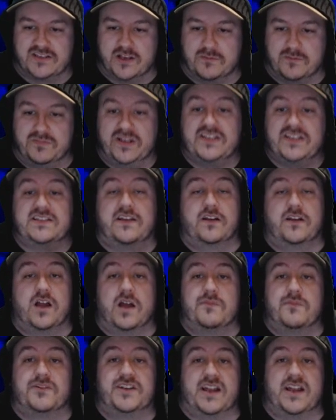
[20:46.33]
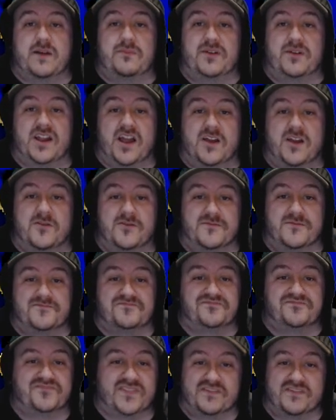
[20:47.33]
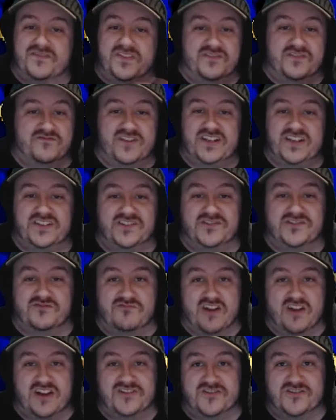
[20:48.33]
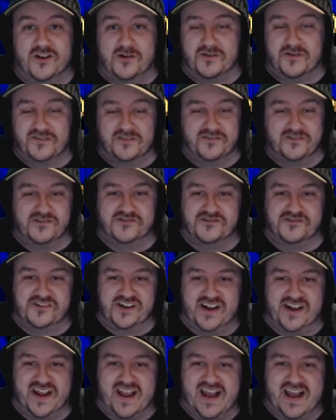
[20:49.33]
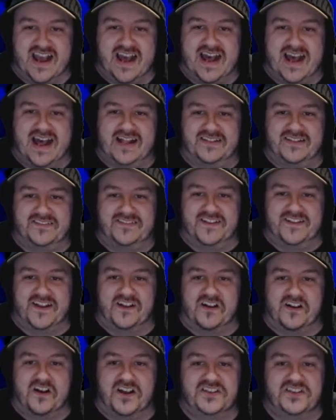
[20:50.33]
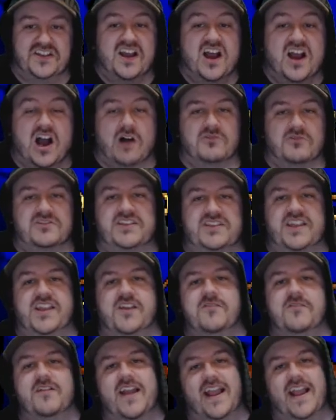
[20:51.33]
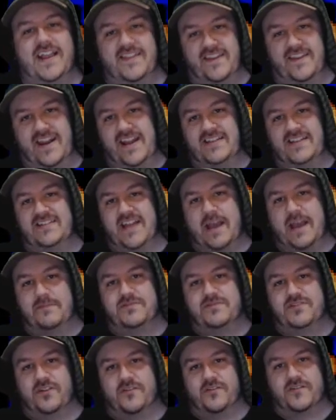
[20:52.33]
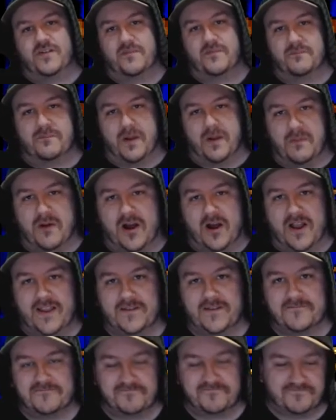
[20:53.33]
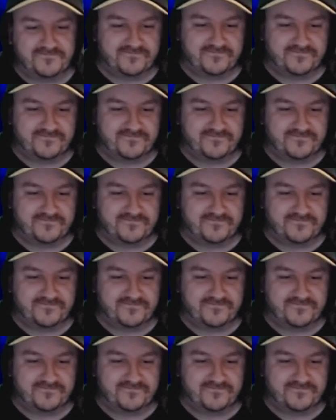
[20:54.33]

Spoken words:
So please hit a like button down below for the reasons of retro if you're enjoying it. And guys, I'll see you in the next episode. Bye bye.